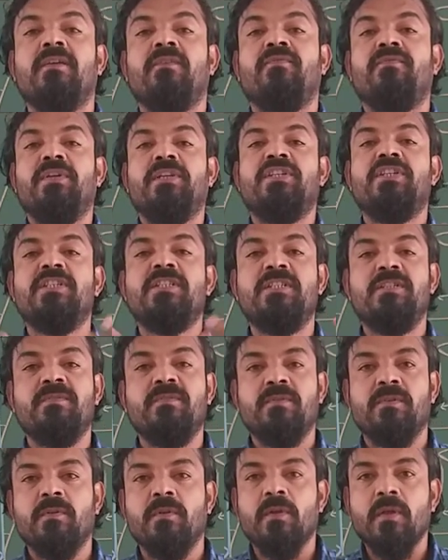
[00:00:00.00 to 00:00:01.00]

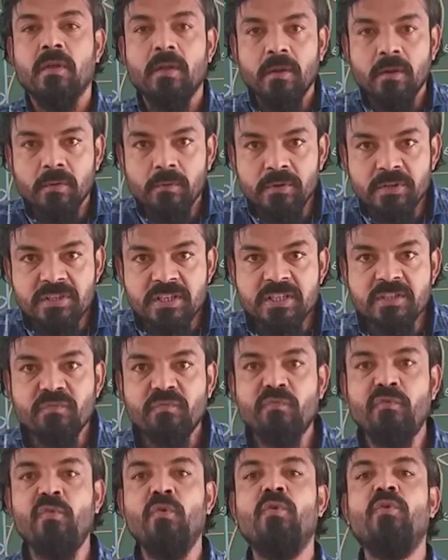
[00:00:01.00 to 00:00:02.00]
which
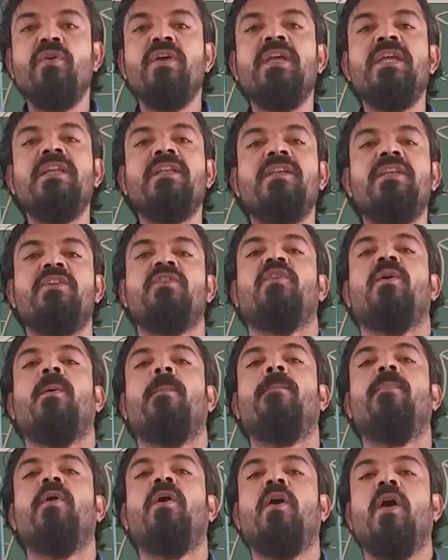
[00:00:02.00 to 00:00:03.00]
is flowing in
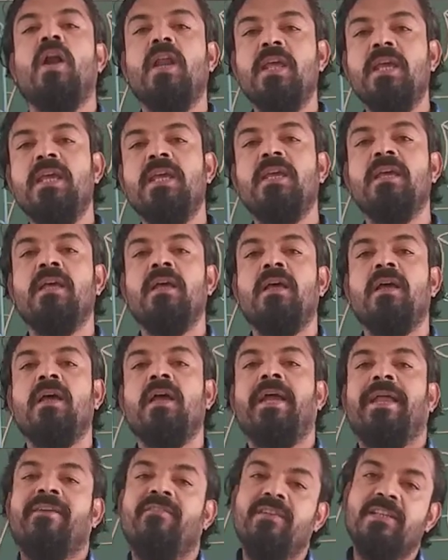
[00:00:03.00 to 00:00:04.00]
your body and